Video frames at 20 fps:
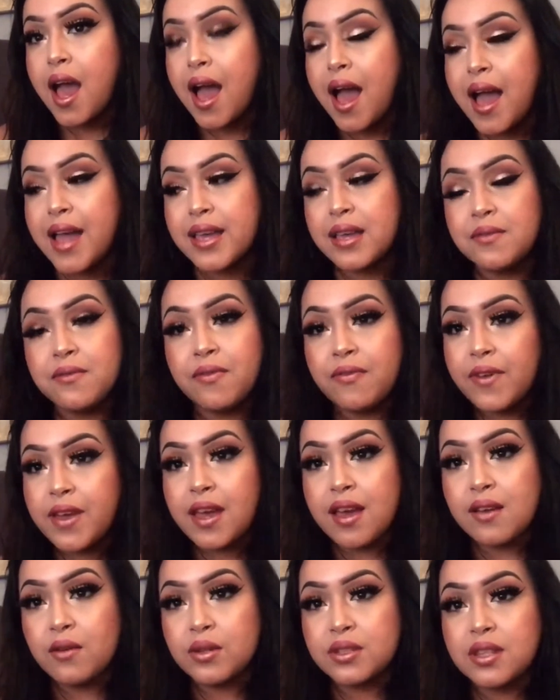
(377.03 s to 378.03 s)
I am
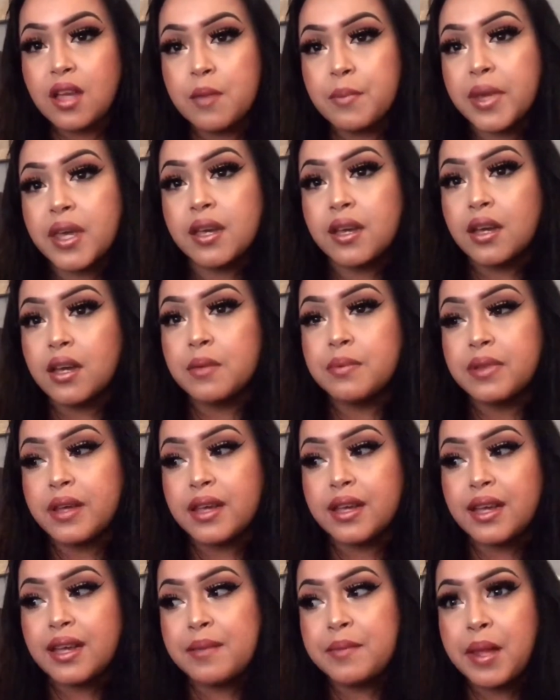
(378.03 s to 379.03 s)
fair without makeup.
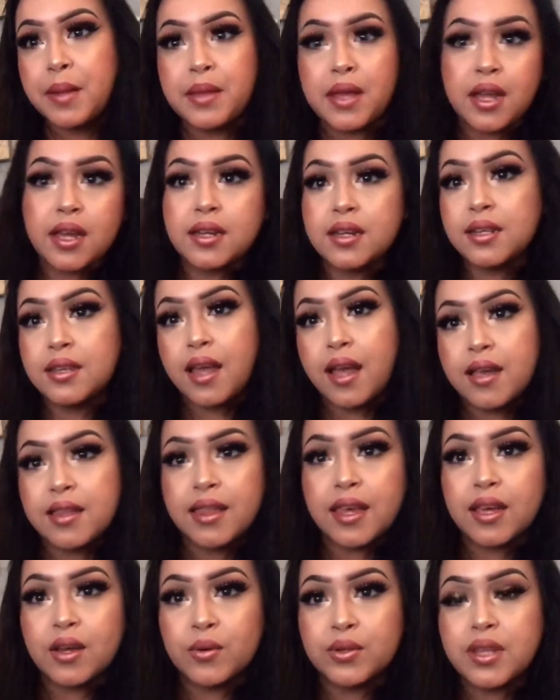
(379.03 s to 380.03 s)
Like, I'm not gonna lie,
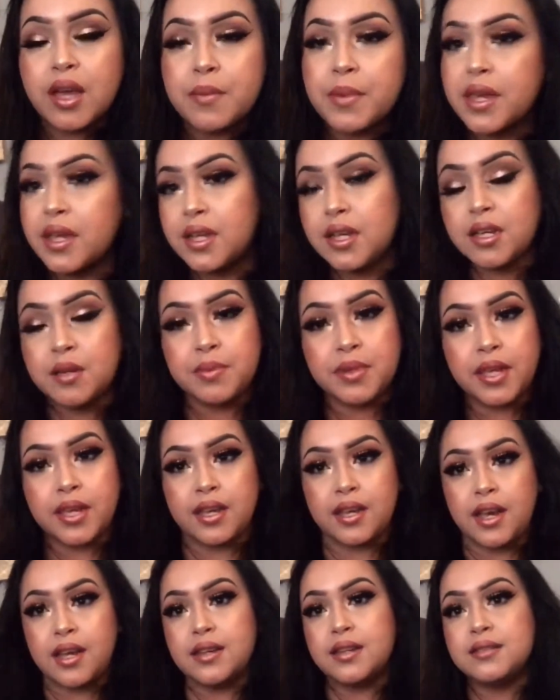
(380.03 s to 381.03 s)
like without makeup,
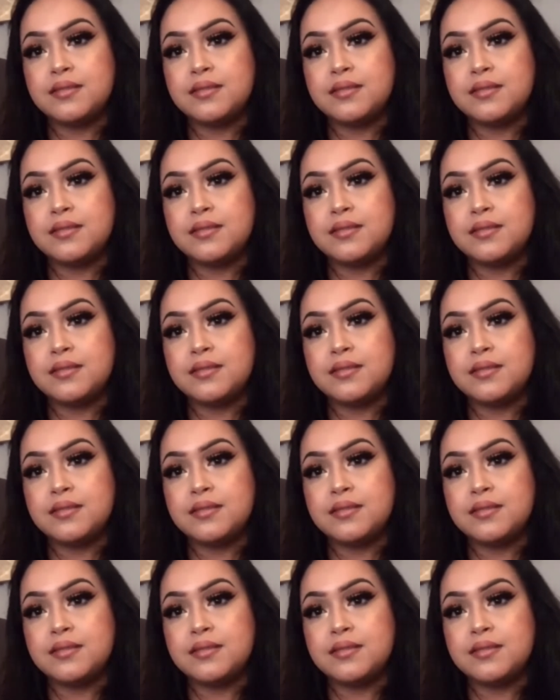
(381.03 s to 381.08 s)
like